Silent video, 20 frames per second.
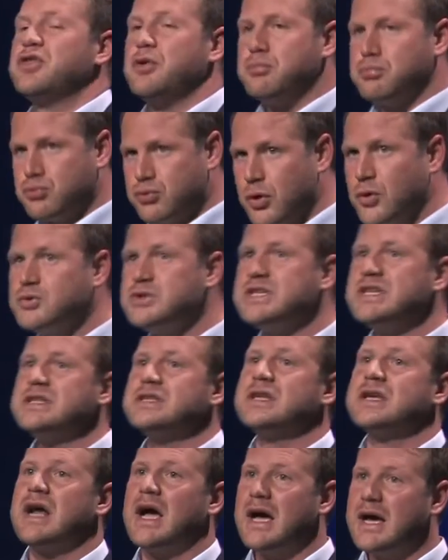the protein
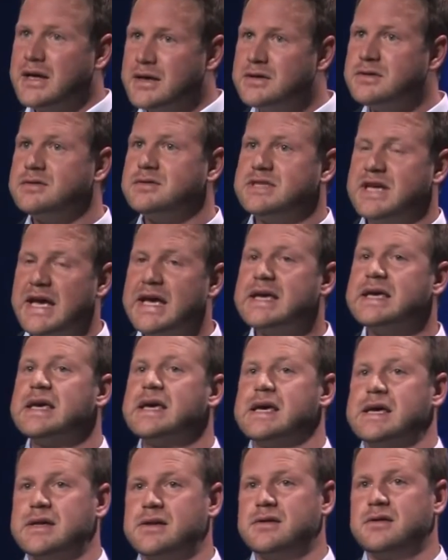that I take
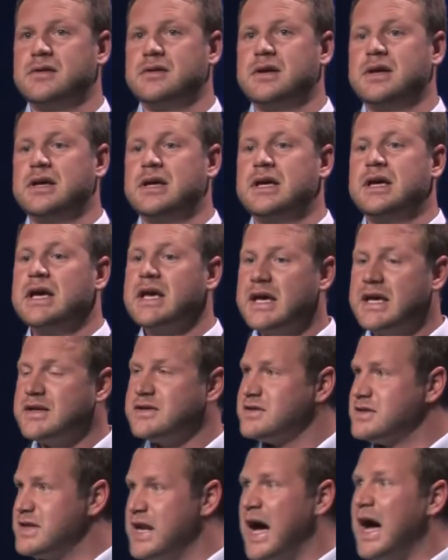in
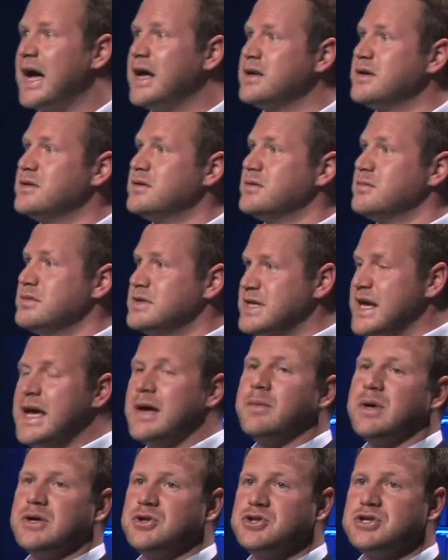is not
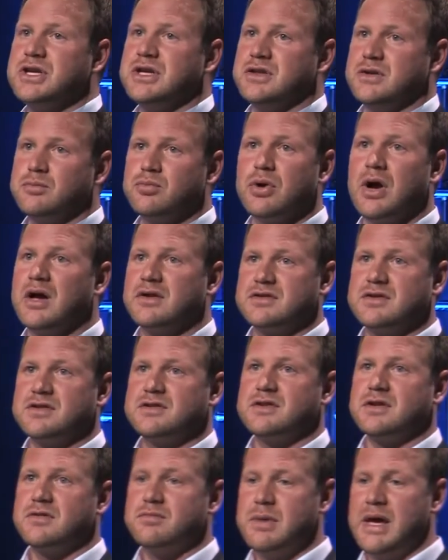damaged in the
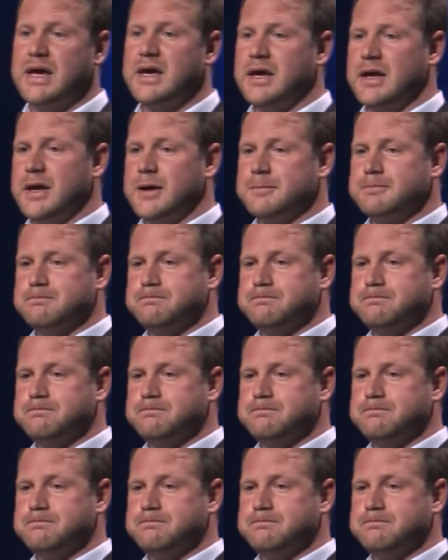processing of making it.